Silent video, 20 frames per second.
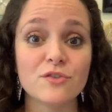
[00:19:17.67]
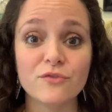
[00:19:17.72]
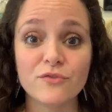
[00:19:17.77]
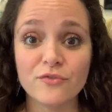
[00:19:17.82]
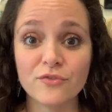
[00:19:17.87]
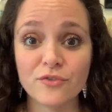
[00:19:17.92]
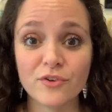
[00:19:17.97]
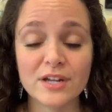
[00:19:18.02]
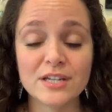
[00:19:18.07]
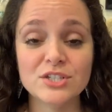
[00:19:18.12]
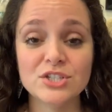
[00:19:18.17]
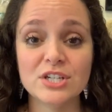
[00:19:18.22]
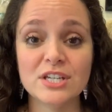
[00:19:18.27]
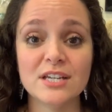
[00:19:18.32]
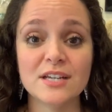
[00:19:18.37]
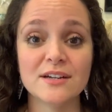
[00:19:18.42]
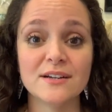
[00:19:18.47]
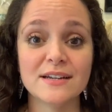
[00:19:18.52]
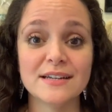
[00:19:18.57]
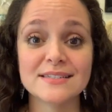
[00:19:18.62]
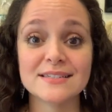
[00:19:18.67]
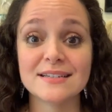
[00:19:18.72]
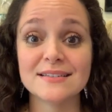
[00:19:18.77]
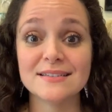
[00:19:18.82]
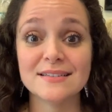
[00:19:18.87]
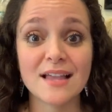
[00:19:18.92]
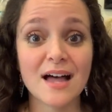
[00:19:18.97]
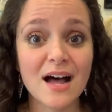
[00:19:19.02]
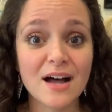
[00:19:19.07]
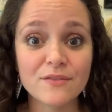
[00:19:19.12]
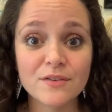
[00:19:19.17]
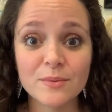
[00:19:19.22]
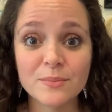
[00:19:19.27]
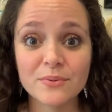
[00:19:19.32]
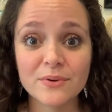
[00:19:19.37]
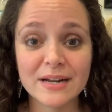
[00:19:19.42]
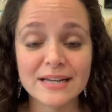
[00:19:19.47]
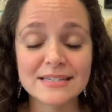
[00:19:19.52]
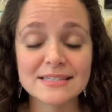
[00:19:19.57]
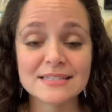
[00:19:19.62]
fringe earrings, lava
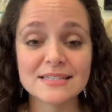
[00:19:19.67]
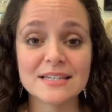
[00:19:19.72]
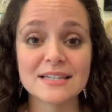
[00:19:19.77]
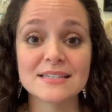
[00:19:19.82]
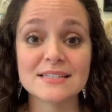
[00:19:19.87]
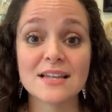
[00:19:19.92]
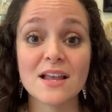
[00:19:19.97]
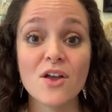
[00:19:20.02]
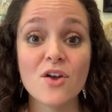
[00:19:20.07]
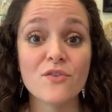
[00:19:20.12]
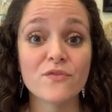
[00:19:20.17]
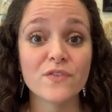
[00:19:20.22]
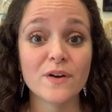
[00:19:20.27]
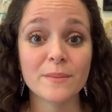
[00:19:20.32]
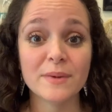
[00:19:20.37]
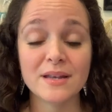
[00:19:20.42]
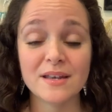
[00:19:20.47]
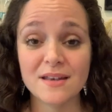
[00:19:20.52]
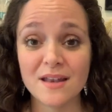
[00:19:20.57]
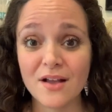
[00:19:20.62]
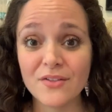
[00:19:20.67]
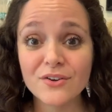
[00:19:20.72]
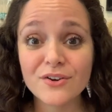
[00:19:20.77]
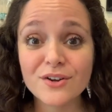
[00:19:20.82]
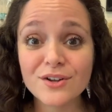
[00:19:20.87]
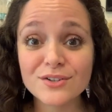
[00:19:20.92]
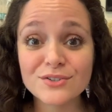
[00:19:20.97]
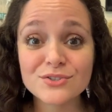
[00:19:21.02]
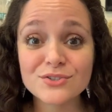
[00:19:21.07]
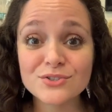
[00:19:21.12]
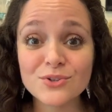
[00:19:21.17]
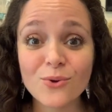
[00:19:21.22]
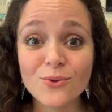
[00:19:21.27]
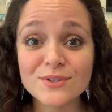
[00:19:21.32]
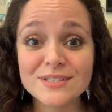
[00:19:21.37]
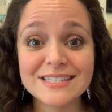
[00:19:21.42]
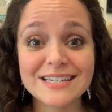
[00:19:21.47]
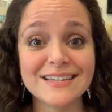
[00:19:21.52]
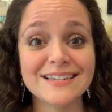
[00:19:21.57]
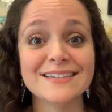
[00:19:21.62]
bracelets from another
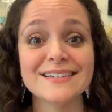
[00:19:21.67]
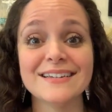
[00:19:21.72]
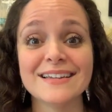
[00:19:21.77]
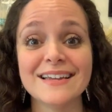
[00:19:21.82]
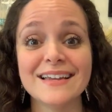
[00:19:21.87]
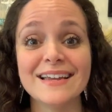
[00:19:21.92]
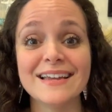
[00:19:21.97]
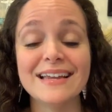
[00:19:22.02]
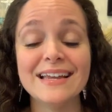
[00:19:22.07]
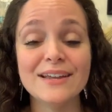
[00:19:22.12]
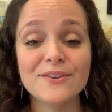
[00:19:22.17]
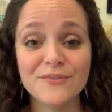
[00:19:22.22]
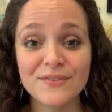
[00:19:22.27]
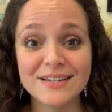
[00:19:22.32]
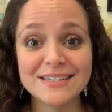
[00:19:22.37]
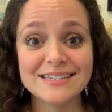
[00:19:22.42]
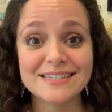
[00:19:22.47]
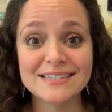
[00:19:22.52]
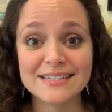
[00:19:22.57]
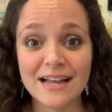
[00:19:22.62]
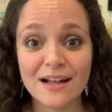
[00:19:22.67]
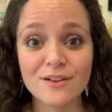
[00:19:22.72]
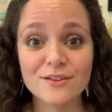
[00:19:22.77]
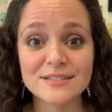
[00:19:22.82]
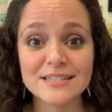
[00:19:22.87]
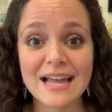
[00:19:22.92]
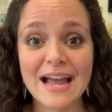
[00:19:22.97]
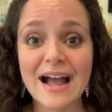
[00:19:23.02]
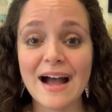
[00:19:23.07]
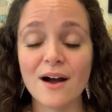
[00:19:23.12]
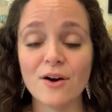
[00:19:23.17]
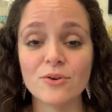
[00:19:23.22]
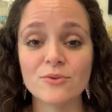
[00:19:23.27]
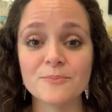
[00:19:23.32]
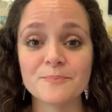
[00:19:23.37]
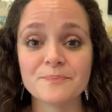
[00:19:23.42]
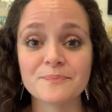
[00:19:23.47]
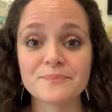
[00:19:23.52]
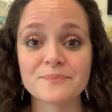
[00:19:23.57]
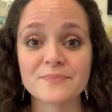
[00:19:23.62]
consultant, if it sells out,